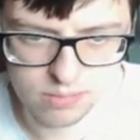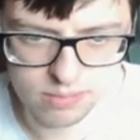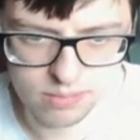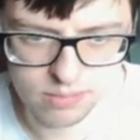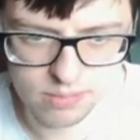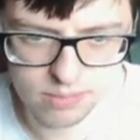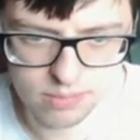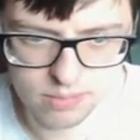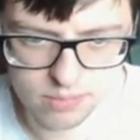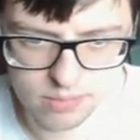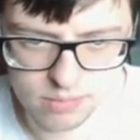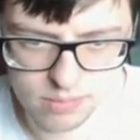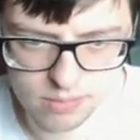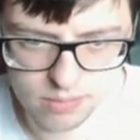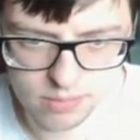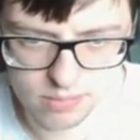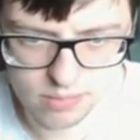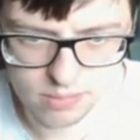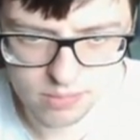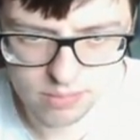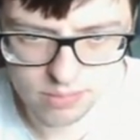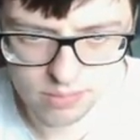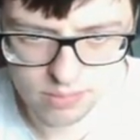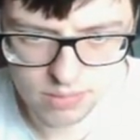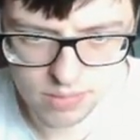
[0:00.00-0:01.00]

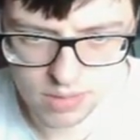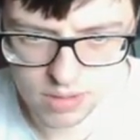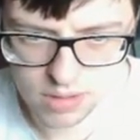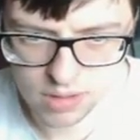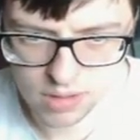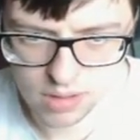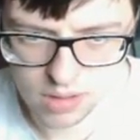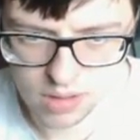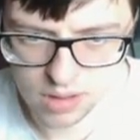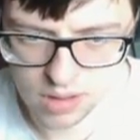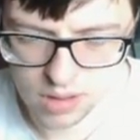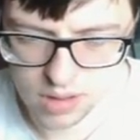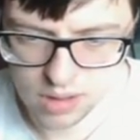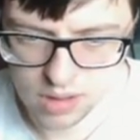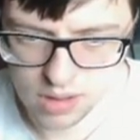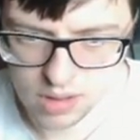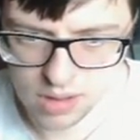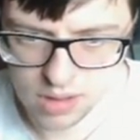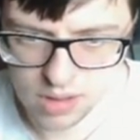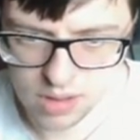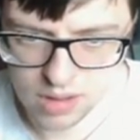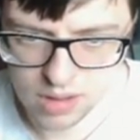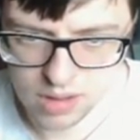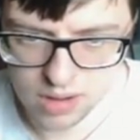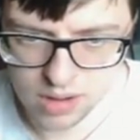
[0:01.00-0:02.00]

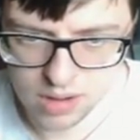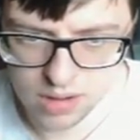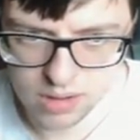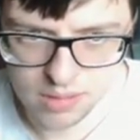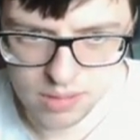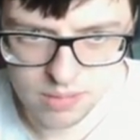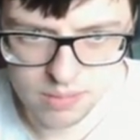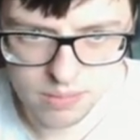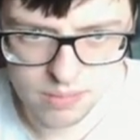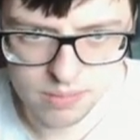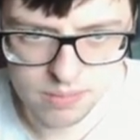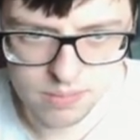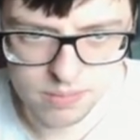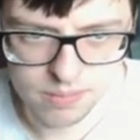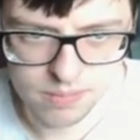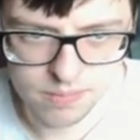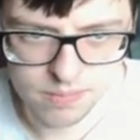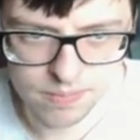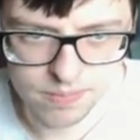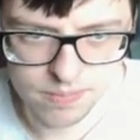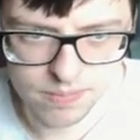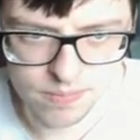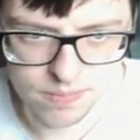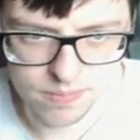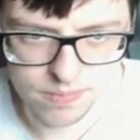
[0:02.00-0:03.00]

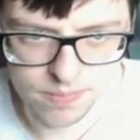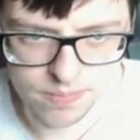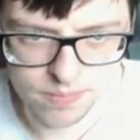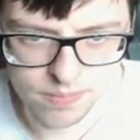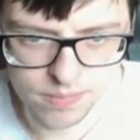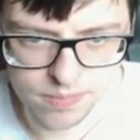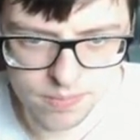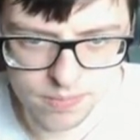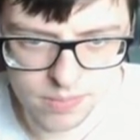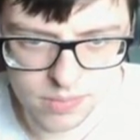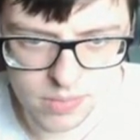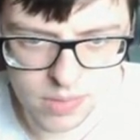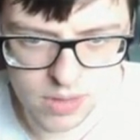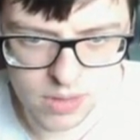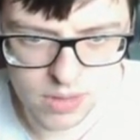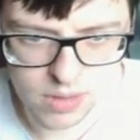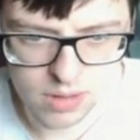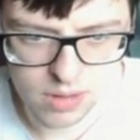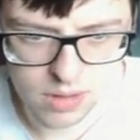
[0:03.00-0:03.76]
Nobody speaks.